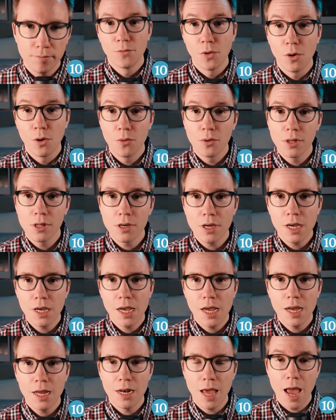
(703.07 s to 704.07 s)
When we're
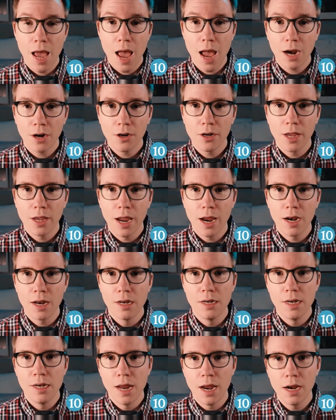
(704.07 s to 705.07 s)
looking at
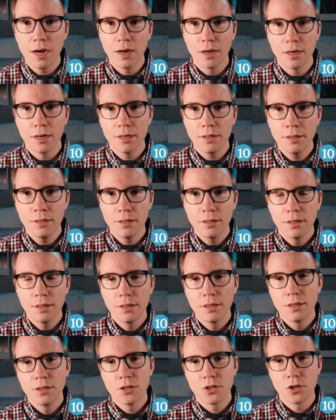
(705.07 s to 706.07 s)
aggregated data,
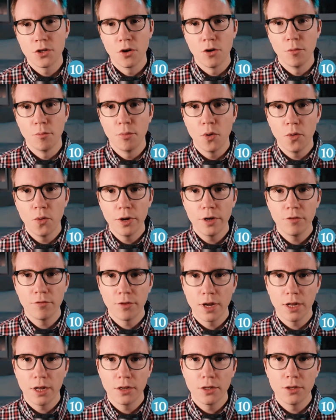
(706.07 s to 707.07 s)
so point
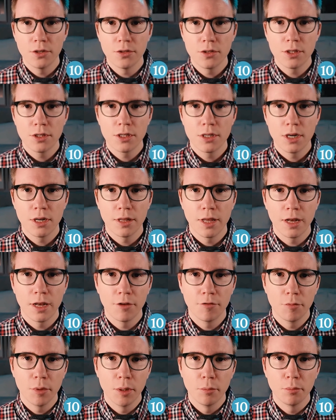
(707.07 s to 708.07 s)
values that
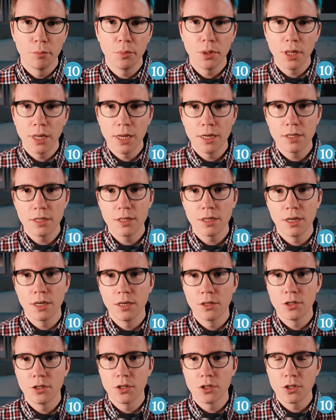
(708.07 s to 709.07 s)
have been placed
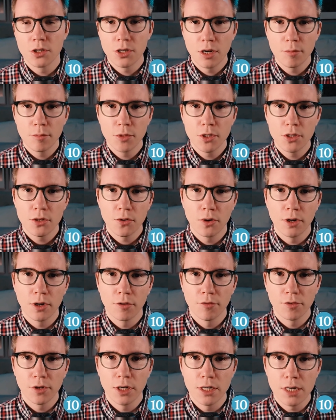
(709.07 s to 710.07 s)
into some sort
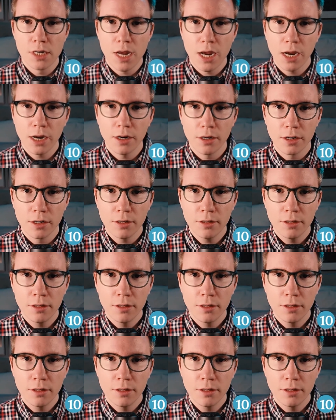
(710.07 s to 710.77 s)
of container,